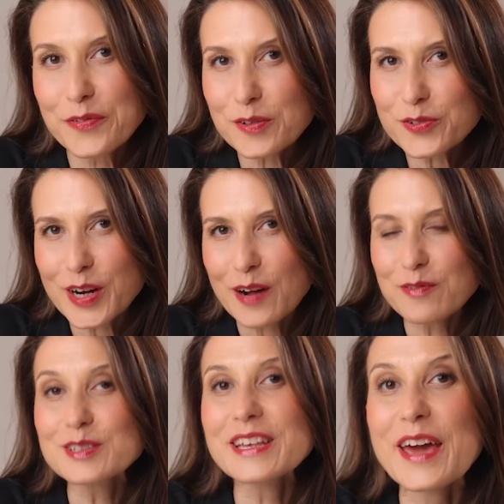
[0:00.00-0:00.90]
If your
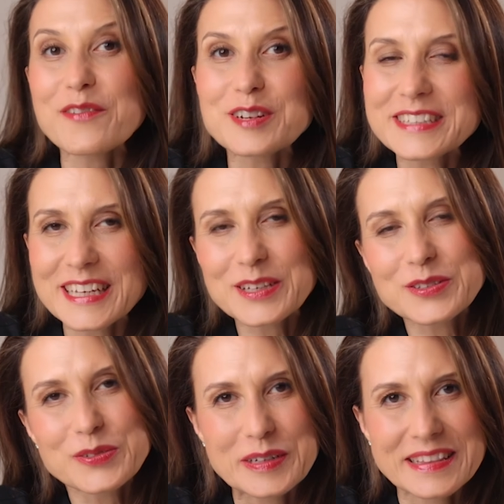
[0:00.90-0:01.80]
travels ever take
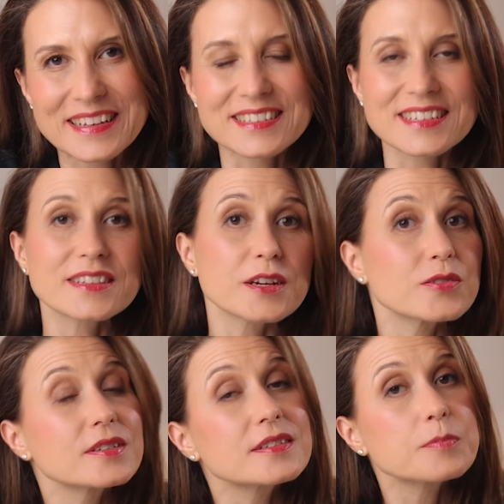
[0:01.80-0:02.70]
you to Atlanta,
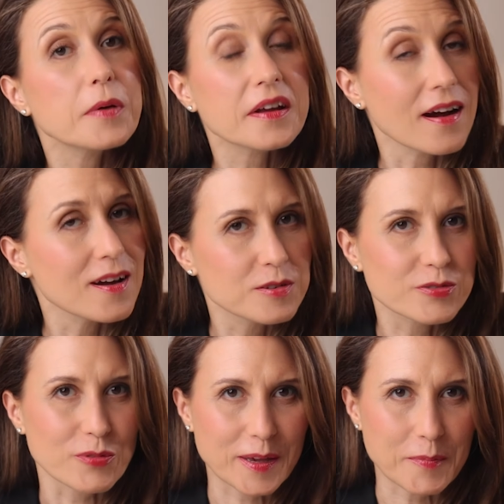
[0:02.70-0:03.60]
there's a spot I
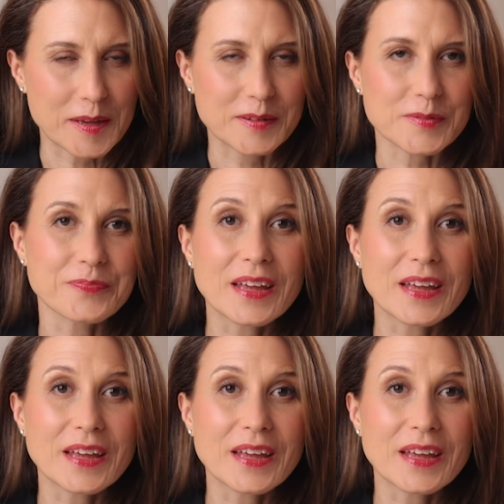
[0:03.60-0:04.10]
always recommend.